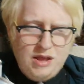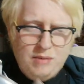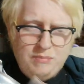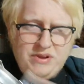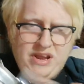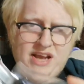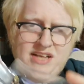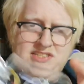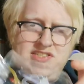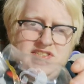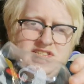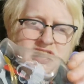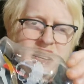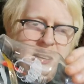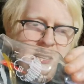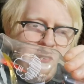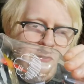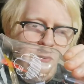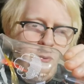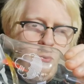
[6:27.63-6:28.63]
But as I
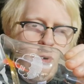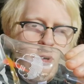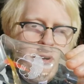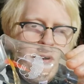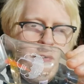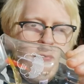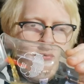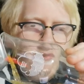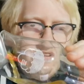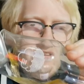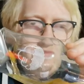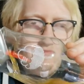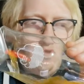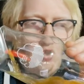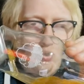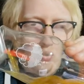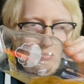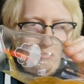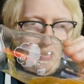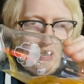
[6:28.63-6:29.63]
said, if you want to read
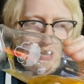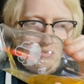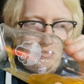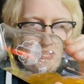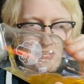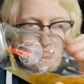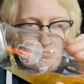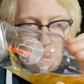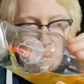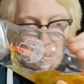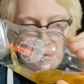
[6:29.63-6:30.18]
more about this